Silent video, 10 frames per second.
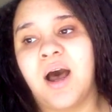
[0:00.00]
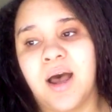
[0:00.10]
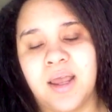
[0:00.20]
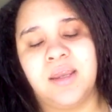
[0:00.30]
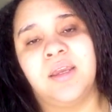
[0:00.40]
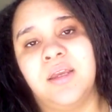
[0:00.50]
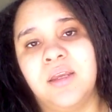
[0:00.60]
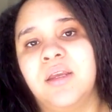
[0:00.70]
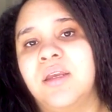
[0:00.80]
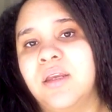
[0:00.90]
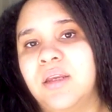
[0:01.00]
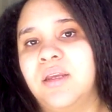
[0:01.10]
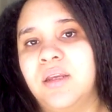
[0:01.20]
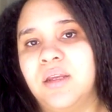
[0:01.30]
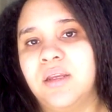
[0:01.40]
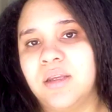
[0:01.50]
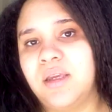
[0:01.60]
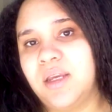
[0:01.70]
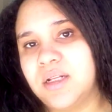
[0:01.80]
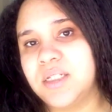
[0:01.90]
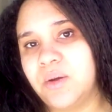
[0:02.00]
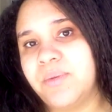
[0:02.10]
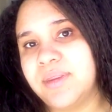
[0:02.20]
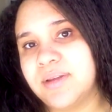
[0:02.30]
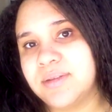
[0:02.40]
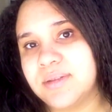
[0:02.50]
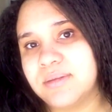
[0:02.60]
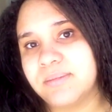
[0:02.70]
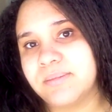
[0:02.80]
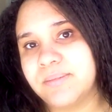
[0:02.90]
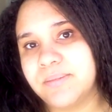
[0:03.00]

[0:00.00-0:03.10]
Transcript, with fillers: I can't deal with this.